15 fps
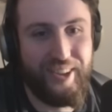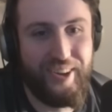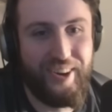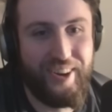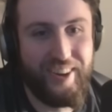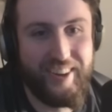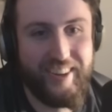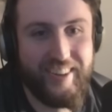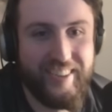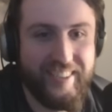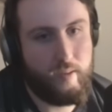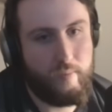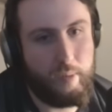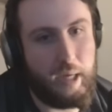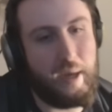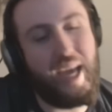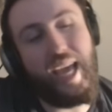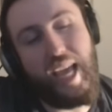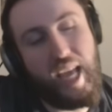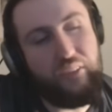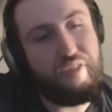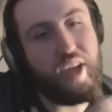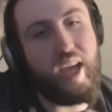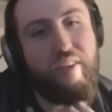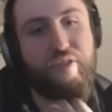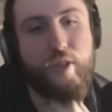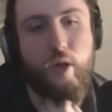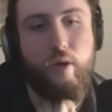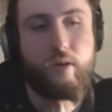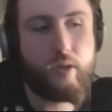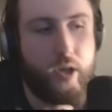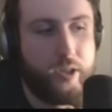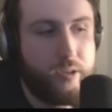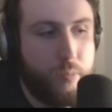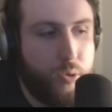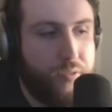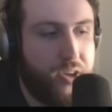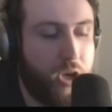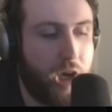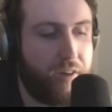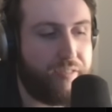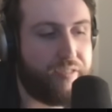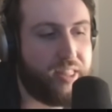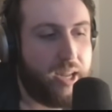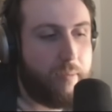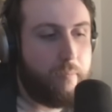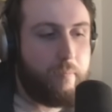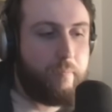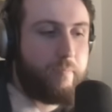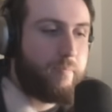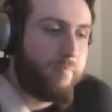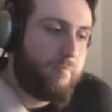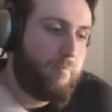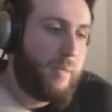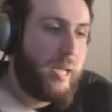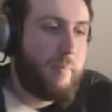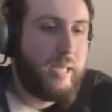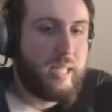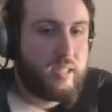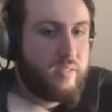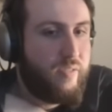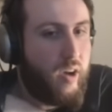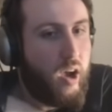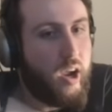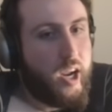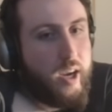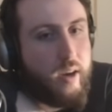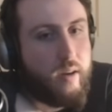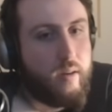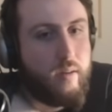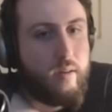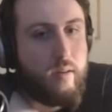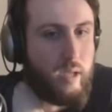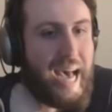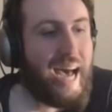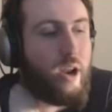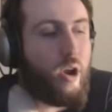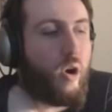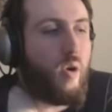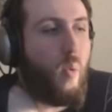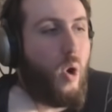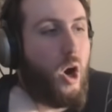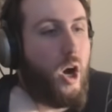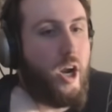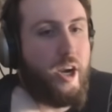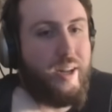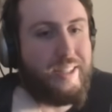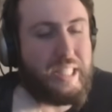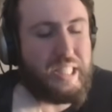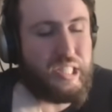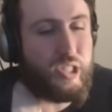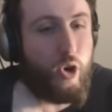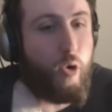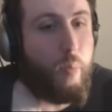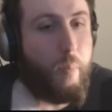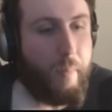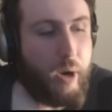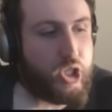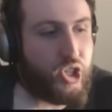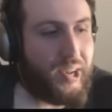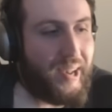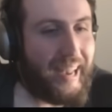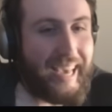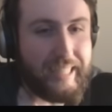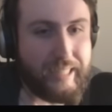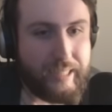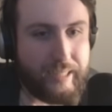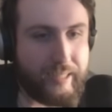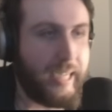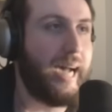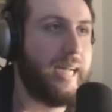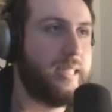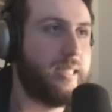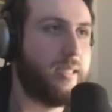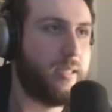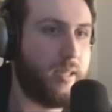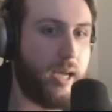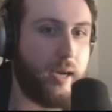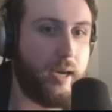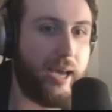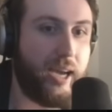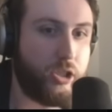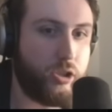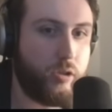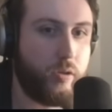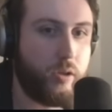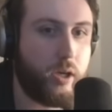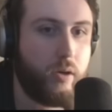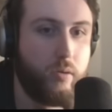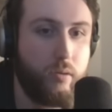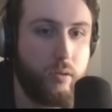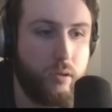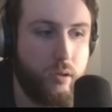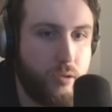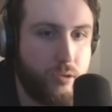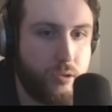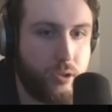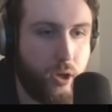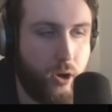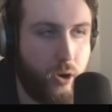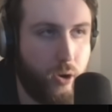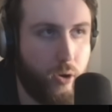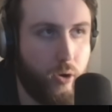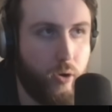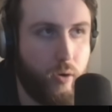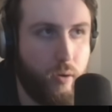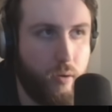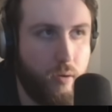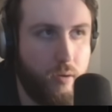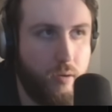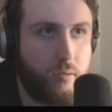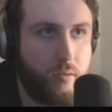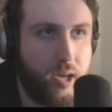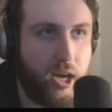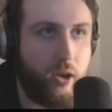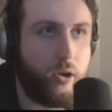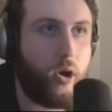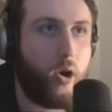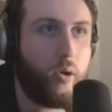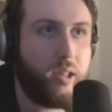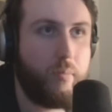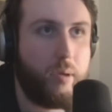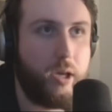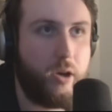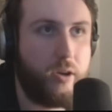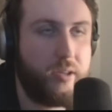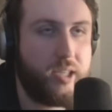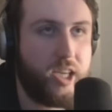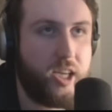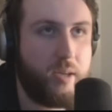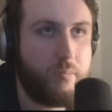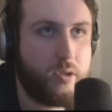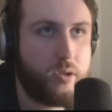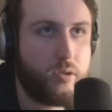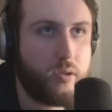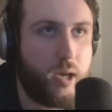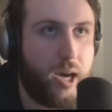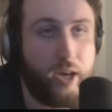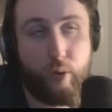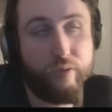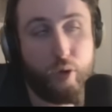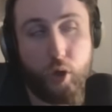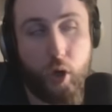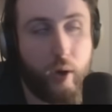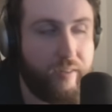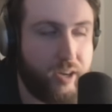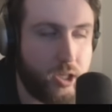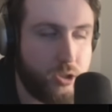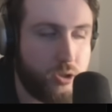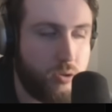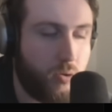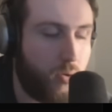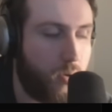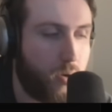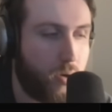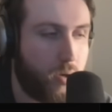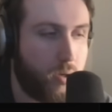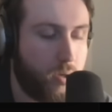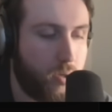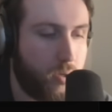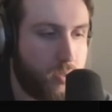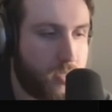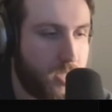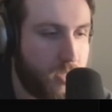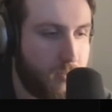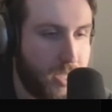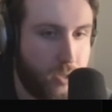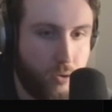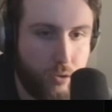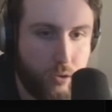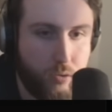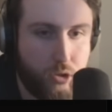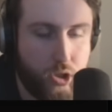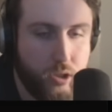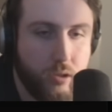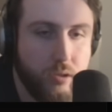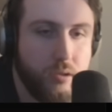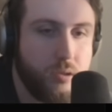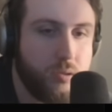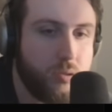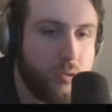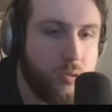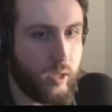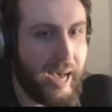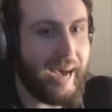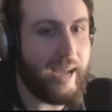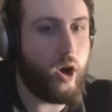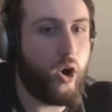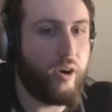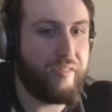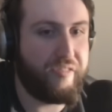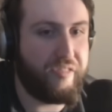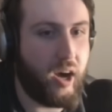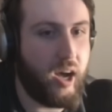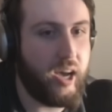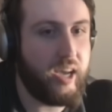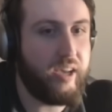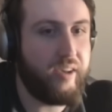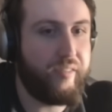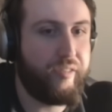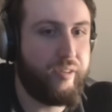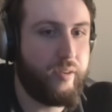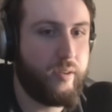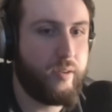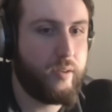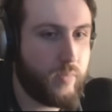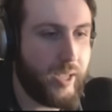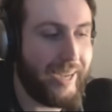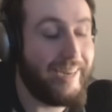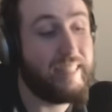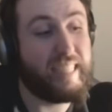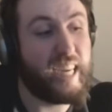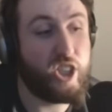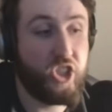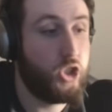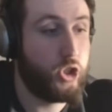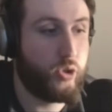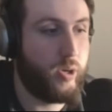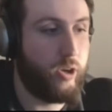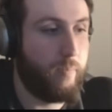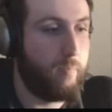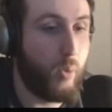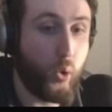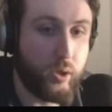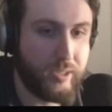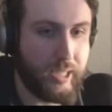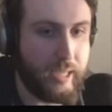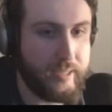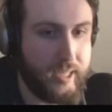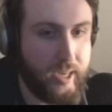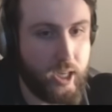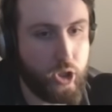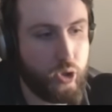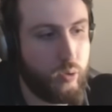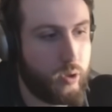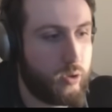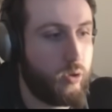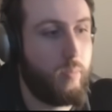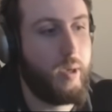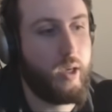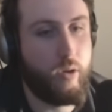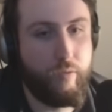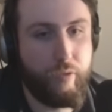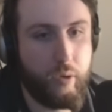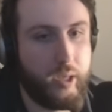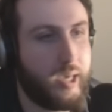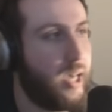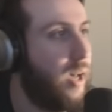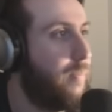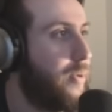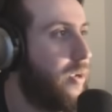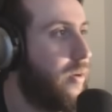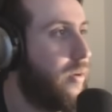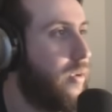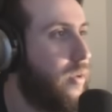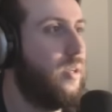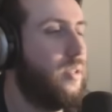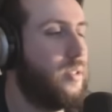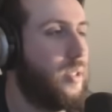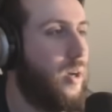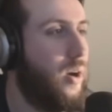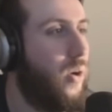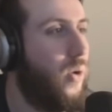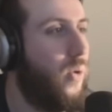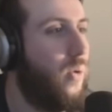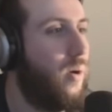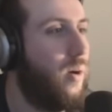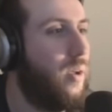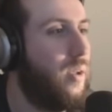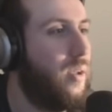along. But yeah, if Skirk does move enough, then maybe it's fine. At R1, it's so much less stats than Eshu, though. So it'll only be on teams, either if you don't have Eshu or teams that don't use shields. At R5, it is actually just straight up more stats than Eshu, assuming you fully cap it. So